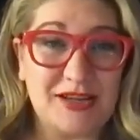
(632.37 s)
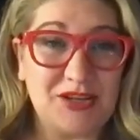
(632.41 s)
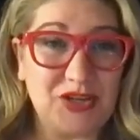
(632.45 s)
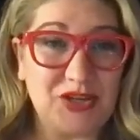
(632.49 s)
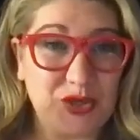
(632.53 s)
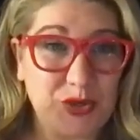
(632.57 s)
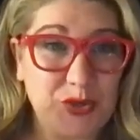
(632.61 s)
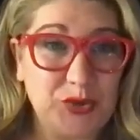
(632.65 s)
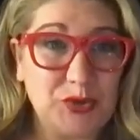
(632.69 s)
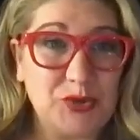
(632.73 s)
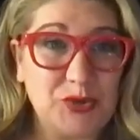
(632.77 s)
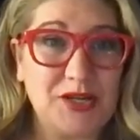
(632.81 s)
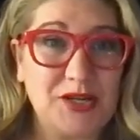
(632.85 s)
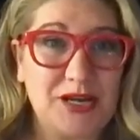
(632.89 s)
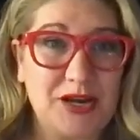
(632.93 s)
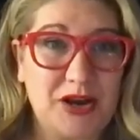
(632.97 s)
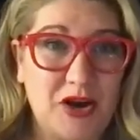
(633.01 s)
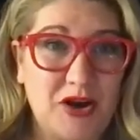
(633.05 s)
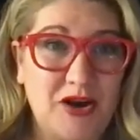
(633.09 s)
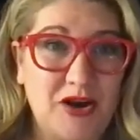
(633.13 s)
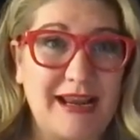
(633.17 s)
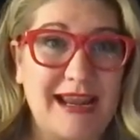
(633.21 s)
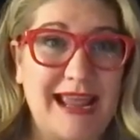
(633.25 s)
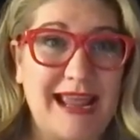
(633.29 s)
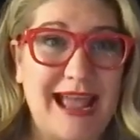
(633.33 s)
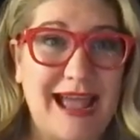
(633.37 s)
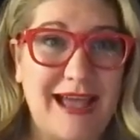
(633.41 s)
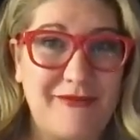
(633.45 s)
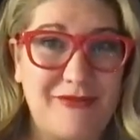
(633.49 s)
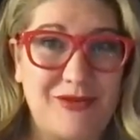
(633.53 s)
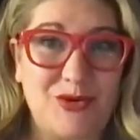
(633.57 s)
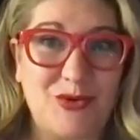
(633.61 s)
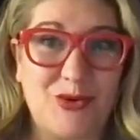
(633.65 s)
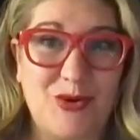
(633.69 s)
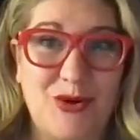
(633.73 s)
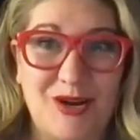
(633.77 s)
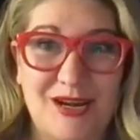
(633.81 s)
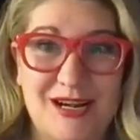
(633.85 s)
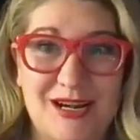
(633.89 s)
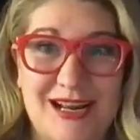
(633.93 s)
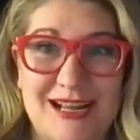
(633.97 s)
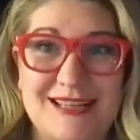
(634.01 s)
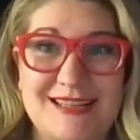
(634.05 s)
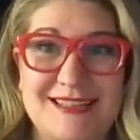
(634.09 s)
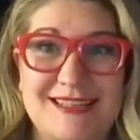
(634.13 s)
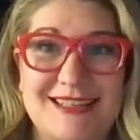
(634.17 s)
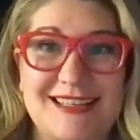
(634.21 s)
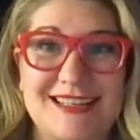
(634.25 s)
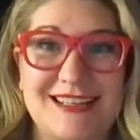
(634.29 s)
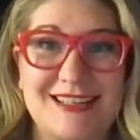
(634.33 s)
You can already have an
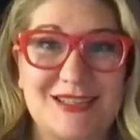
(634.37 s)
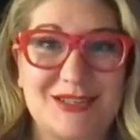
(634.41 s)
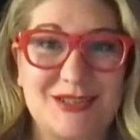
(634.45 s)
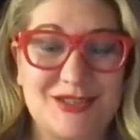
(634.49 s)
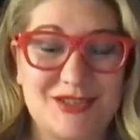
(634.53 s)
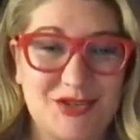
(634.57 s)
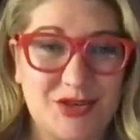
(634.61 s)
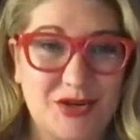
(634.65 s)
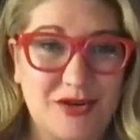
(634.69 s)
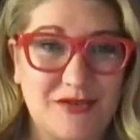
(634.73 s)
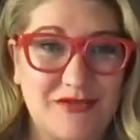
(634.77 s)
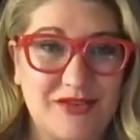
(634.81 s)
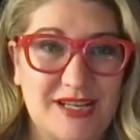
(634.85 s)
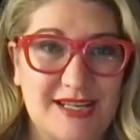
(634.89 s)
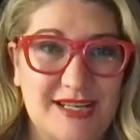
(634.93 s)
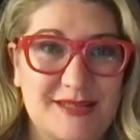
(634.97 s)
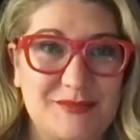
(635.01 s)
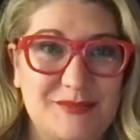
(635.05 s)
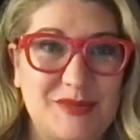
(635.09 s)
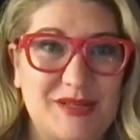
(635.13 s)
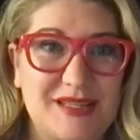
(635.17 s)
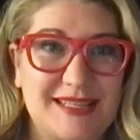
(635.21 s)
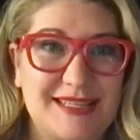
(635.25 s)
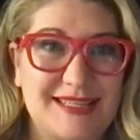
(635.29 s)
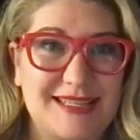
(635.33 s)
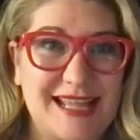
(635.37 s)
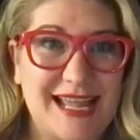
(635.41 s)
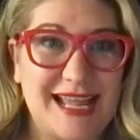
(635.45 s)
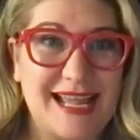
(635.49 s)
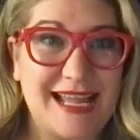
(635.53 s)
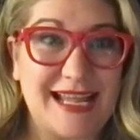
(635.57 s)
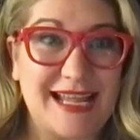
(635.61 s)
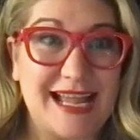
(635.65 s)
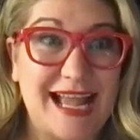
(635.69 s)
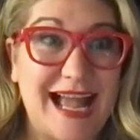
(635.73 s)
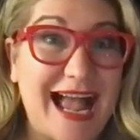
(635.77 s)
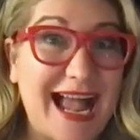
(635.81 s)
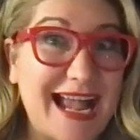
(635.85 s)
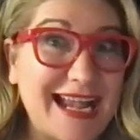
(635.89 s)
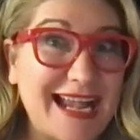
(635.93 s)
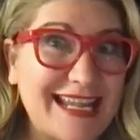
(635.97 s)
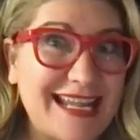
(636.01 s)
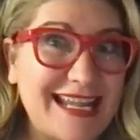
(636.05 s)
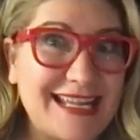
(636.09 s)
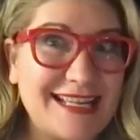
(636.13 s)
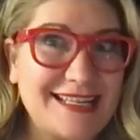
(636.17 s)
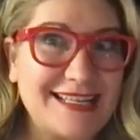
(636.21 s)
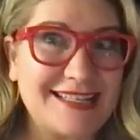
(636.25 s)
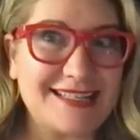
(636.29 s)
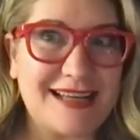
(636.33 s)
organizing service, but say, I
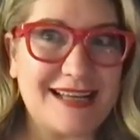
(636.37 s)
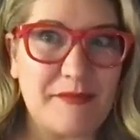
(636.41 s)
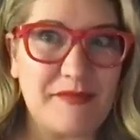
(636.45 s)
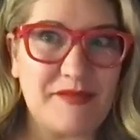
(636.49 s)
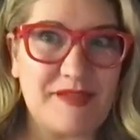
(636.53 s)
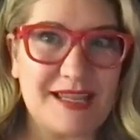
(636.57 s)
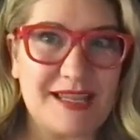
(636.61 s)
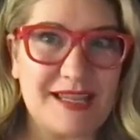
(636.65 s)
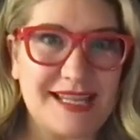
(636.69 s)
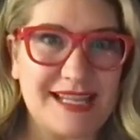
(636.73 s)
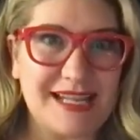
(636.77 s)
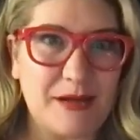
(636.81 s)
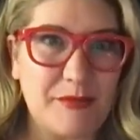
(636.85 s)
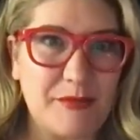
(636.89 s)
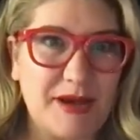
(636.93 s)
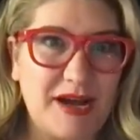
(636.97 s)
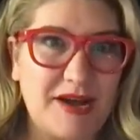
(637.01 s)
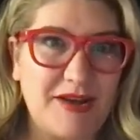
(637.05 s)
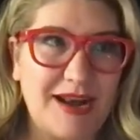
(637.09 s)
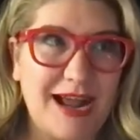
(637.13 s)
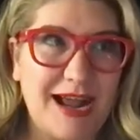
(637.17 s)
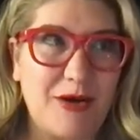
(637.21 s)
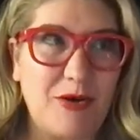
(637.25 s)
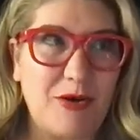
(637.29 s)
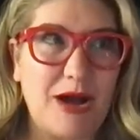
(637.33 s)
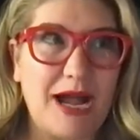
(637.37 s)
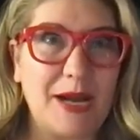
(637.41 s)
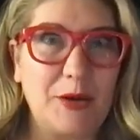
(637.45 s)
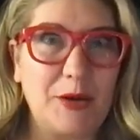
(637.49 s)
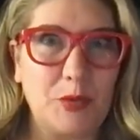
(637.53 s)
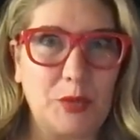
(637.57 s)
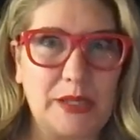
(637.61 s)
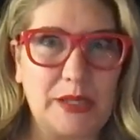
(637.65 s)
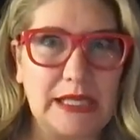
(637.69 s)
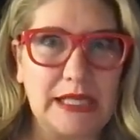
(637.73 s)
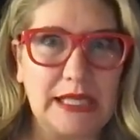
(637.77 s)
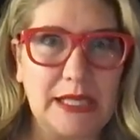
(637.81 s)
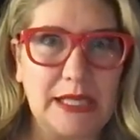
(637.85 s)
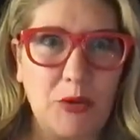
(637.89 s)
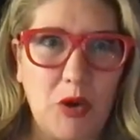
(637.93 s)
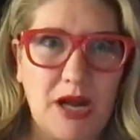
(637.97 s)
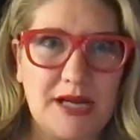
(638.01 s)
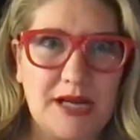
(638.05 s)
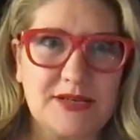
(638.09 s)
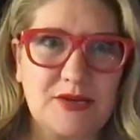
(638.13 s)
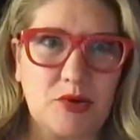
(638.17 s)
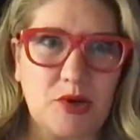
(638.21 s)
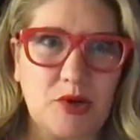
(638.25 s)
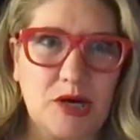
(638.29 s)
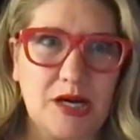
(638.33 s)
can't stop thinking about how I really want
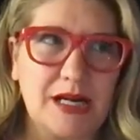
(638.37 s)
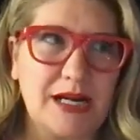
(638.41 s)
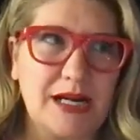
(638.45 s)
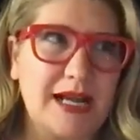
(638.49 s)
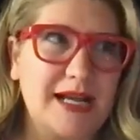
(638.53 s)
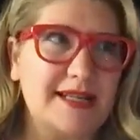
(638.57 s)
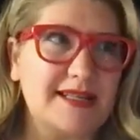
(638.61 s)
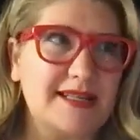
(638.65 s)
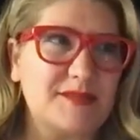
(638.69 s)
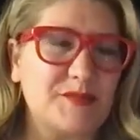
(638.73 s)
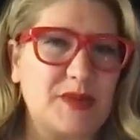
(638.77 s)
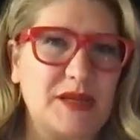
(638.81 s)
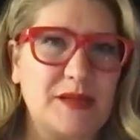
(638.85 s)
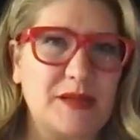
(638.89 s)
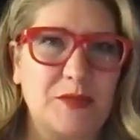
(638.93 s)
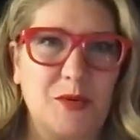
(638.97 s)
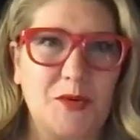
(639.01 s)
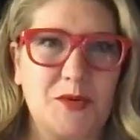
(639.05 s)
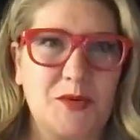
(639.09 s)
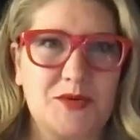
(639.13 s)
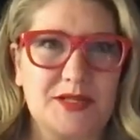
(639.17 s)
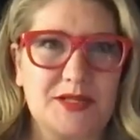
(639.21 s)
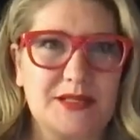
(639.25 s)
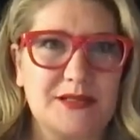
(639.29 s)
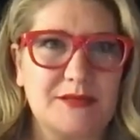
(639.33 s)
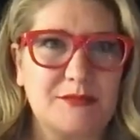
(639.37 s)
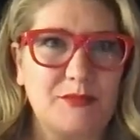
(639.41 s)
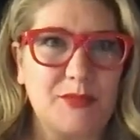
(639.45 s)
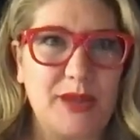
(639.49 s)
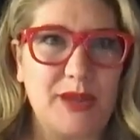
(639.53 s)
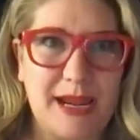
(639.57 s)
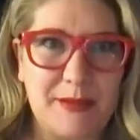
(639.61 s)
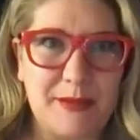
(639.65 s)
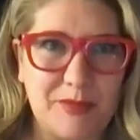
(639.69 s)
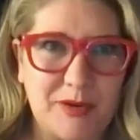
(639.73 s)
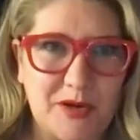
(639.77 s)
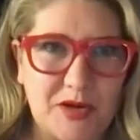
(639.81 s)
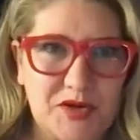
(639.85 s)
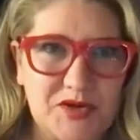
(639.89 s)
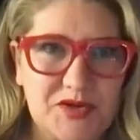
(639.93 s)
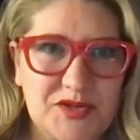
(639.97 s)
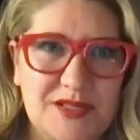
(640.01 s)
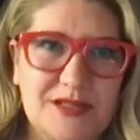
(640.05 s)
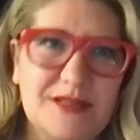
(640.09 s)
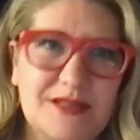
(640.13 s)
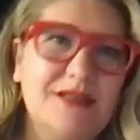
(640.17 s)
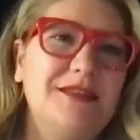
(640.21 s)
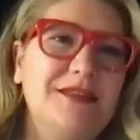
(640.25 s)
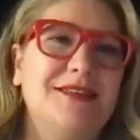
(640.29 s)
to organize people's papers.